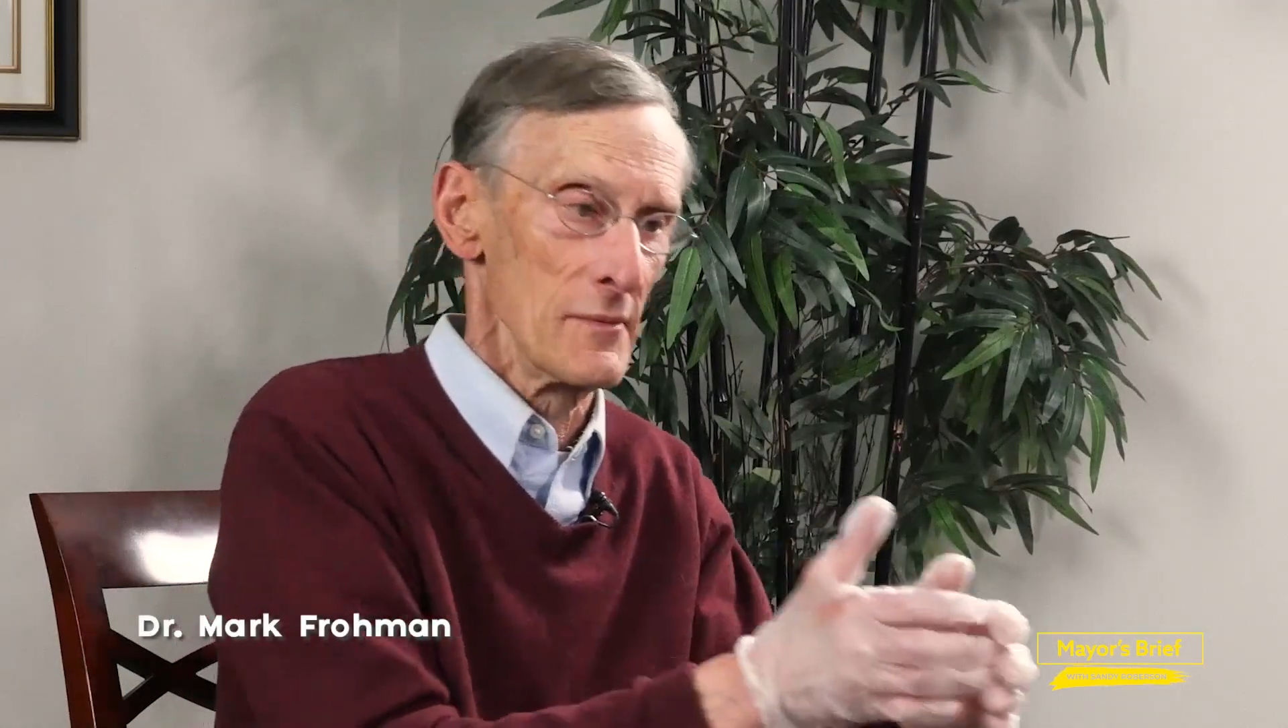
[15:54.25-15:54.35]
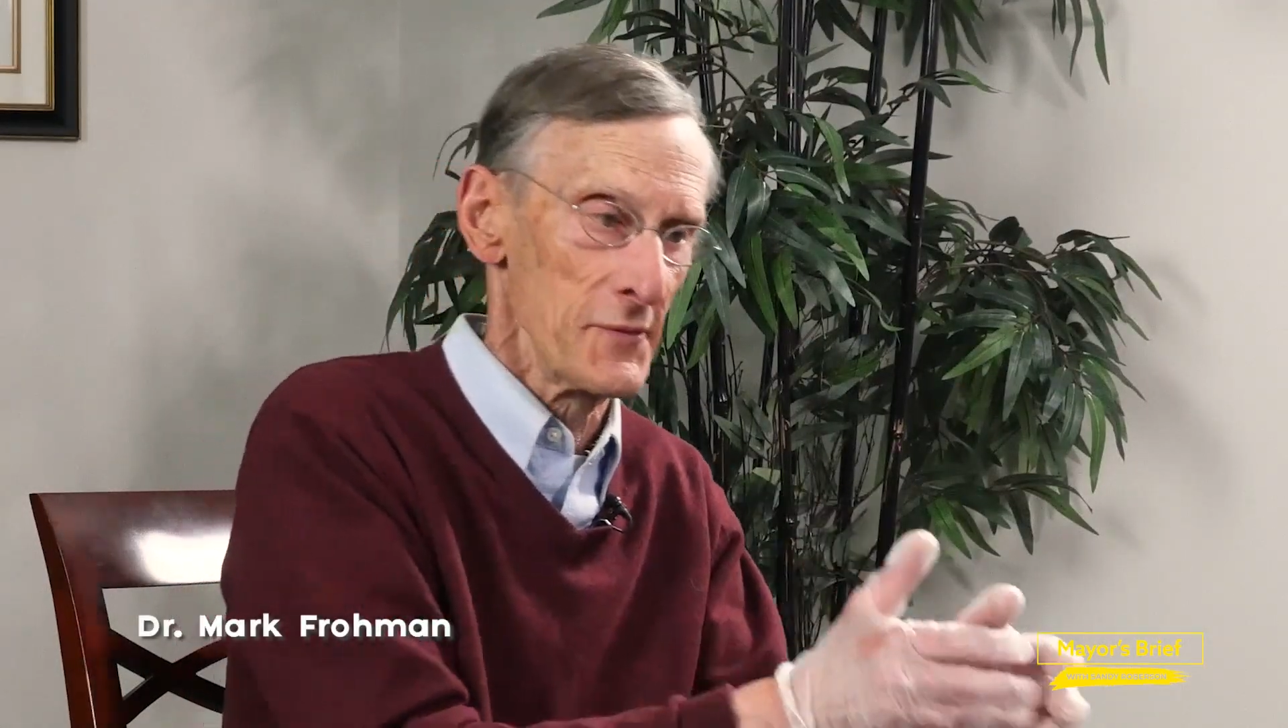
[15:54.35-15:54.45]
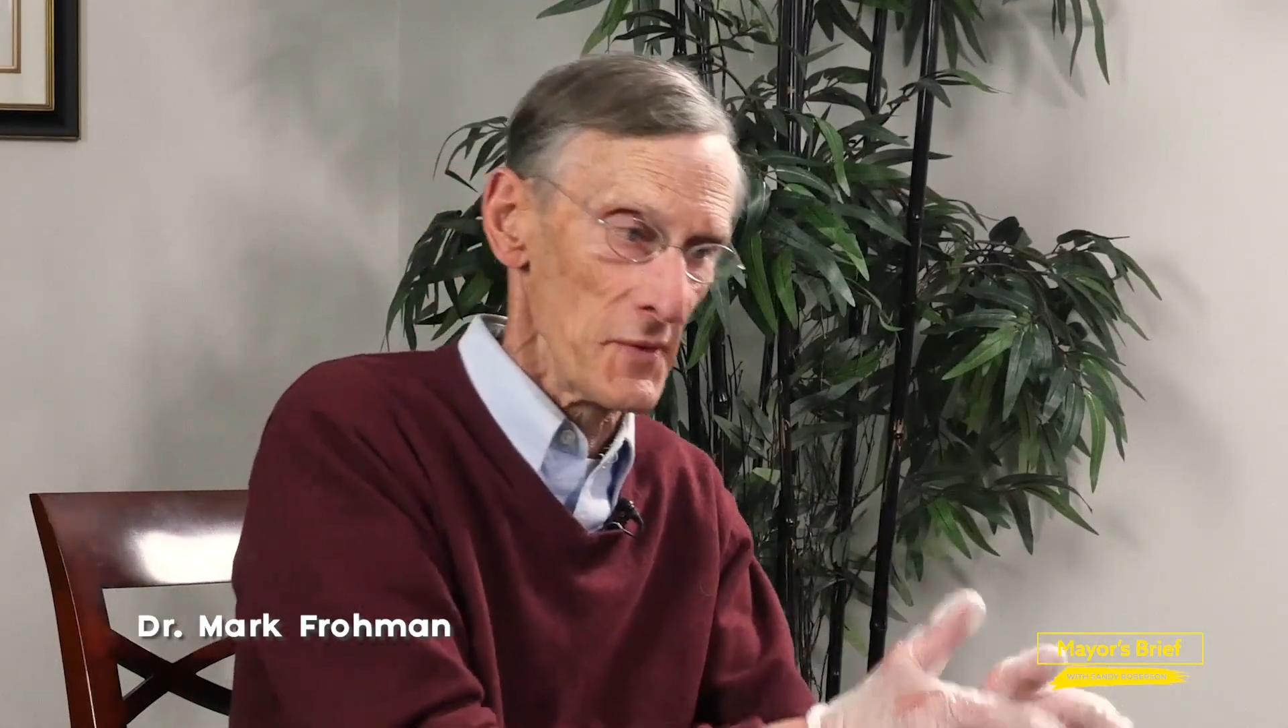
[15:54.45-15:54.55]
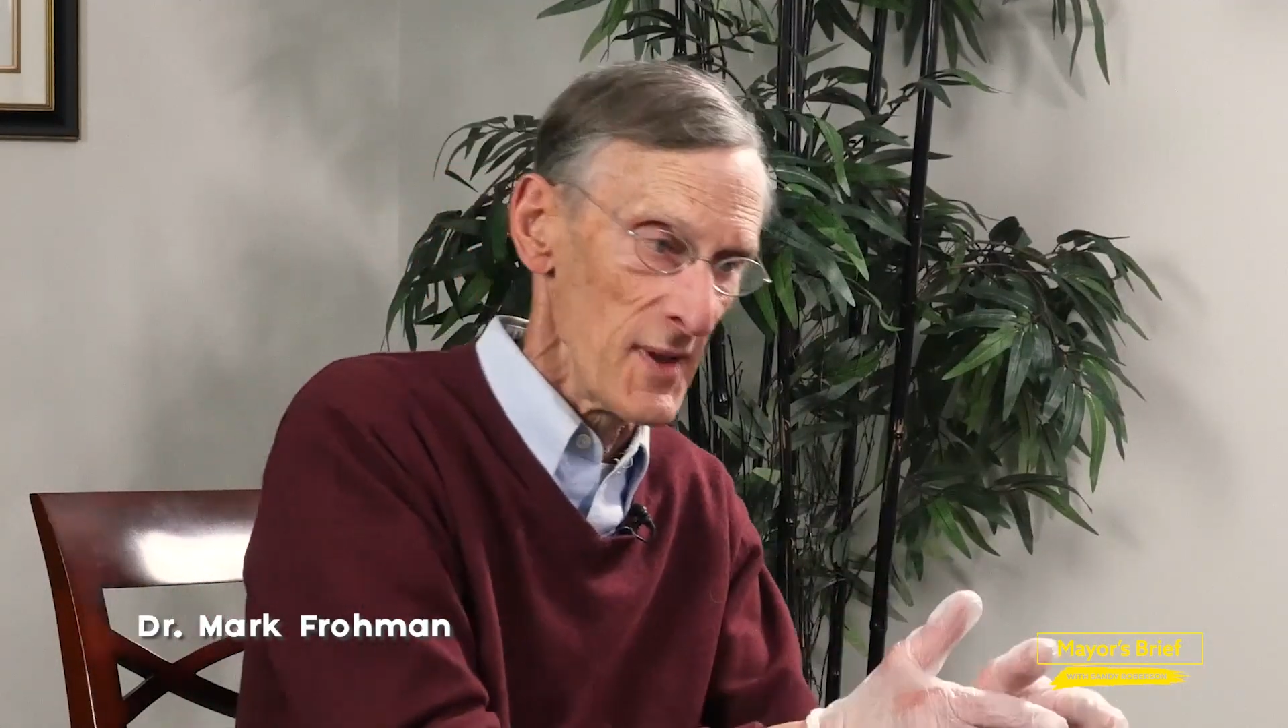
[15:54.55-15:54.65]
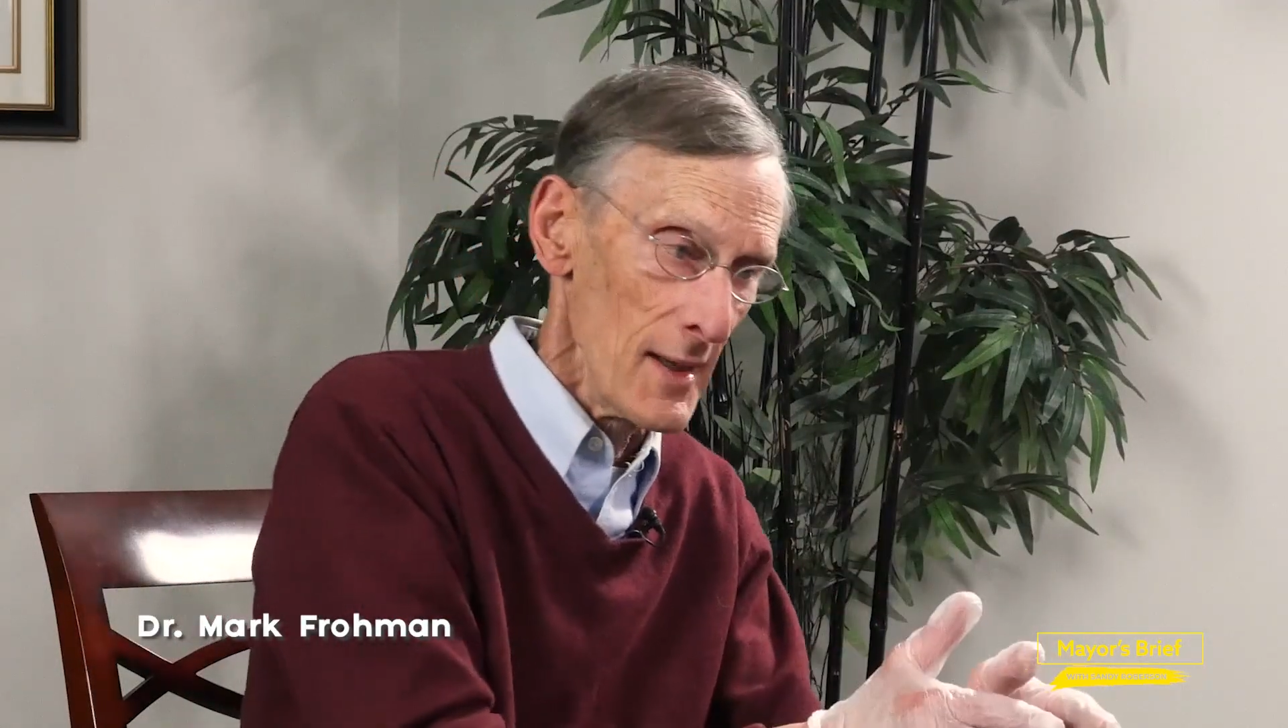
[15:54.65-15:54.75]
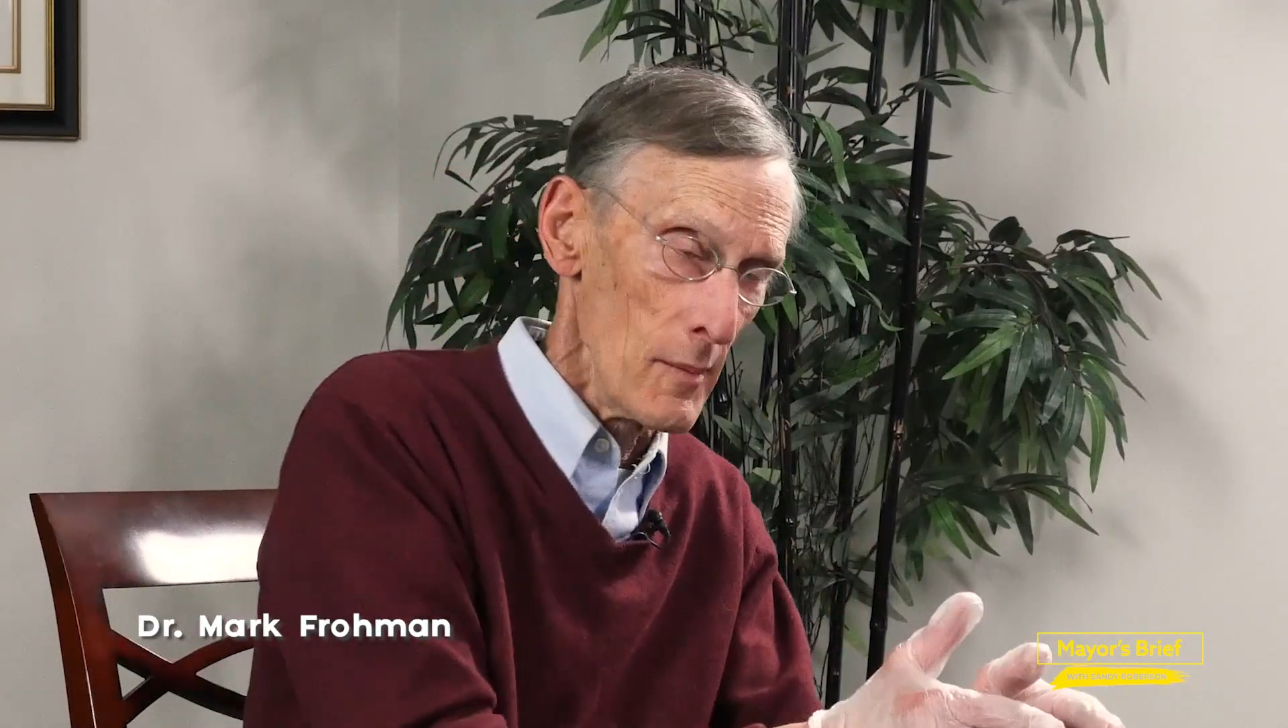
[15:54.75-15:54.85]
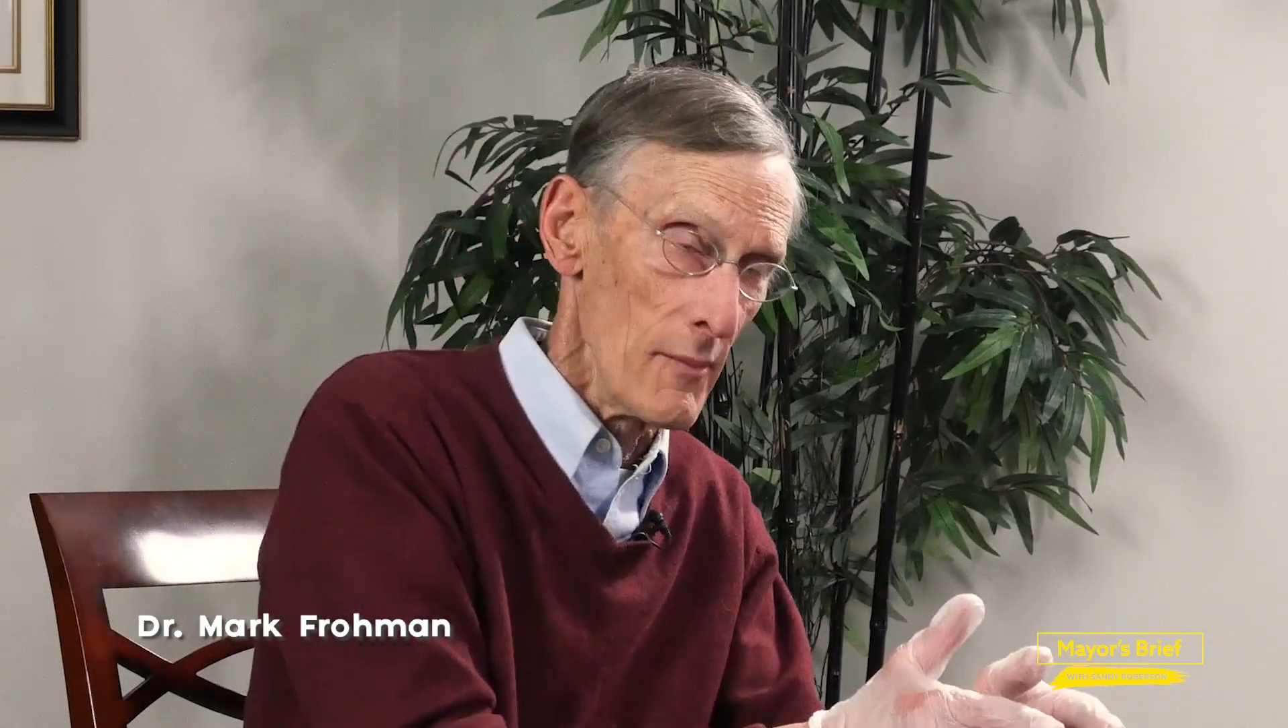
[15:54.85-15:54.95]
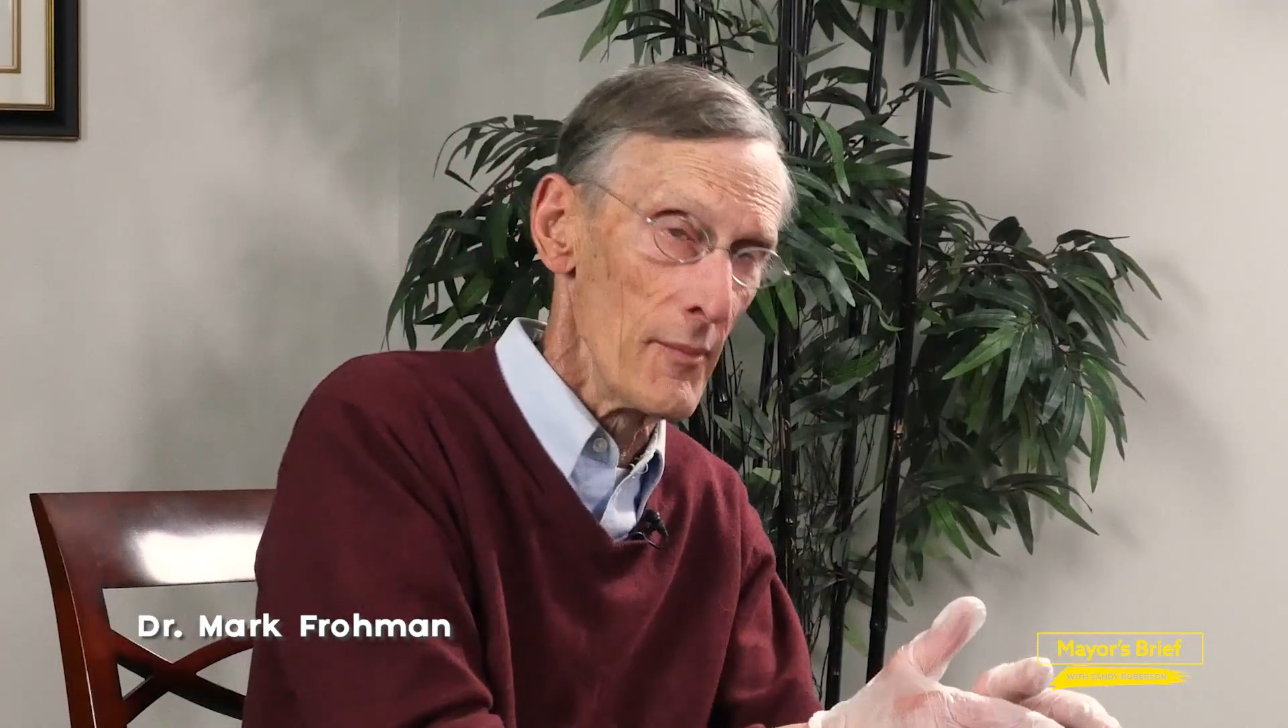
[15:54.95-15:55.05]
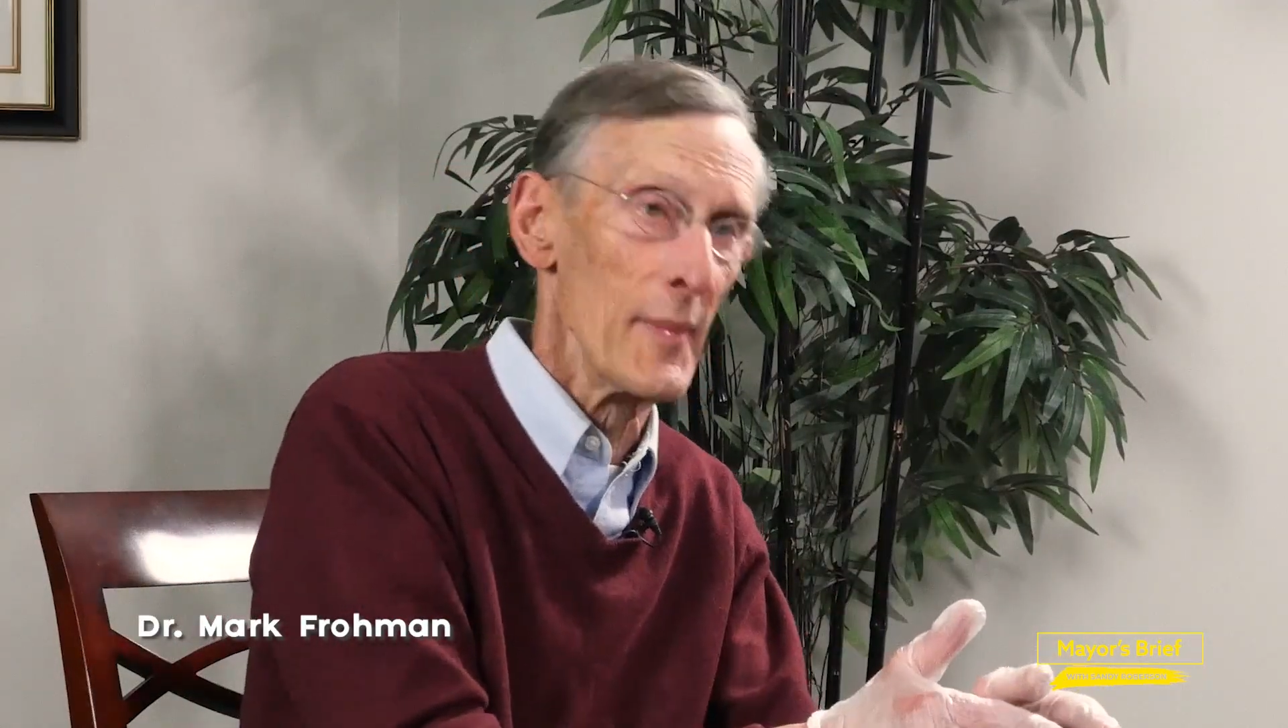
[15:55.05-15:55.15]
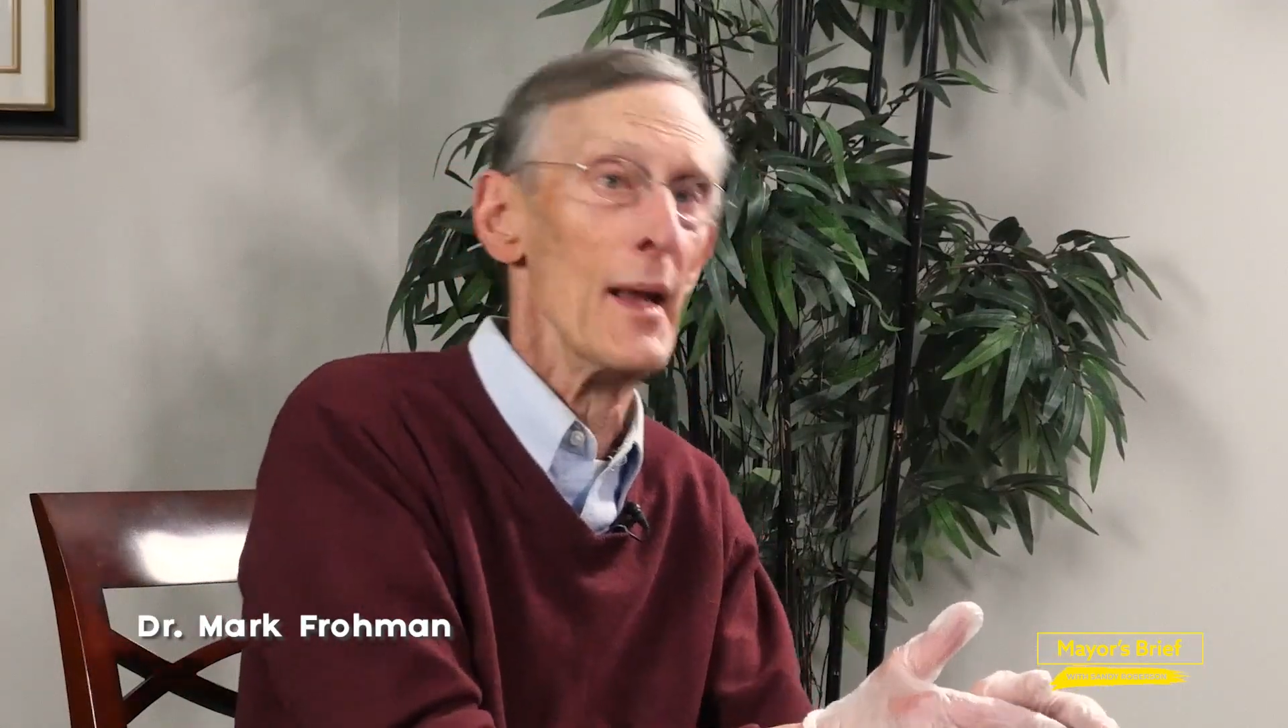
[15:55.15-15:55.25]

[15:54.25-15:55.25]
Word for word: for them,